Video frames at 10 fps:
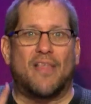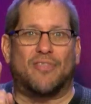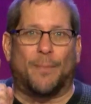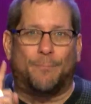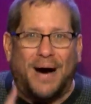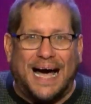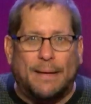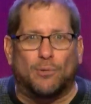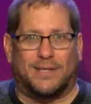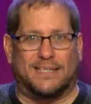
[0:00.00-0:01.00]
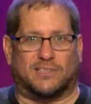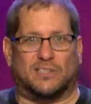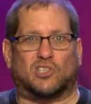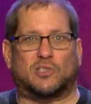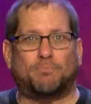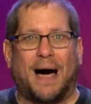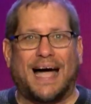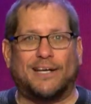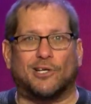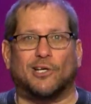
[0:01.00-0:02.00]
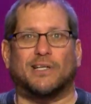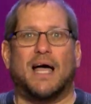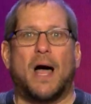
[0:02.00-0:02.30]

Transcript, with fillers: The Bible is inspired,